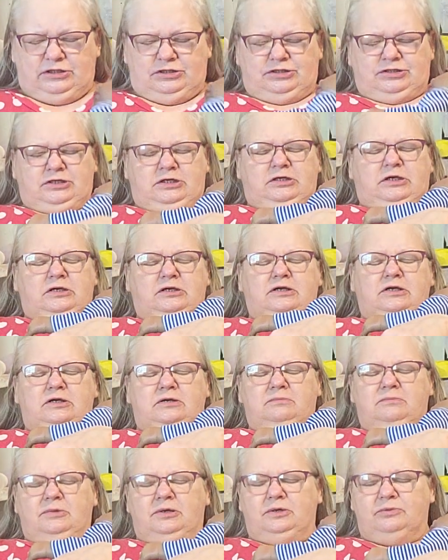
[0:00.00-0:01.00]
she can
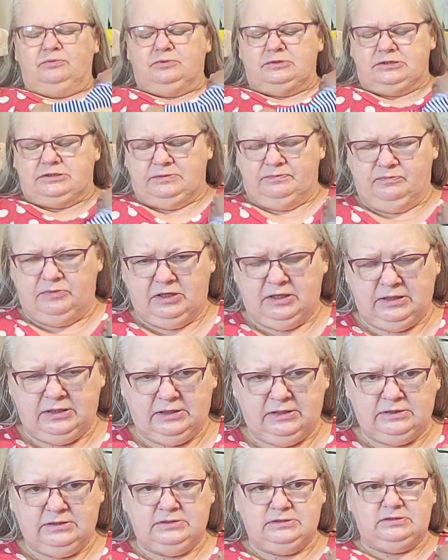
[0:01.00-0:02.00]
come up with some
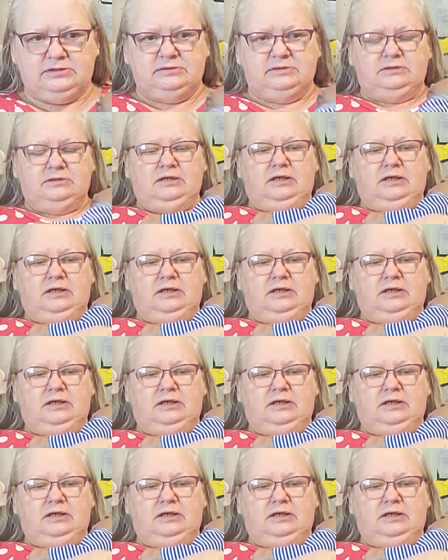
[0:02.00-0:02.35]
things,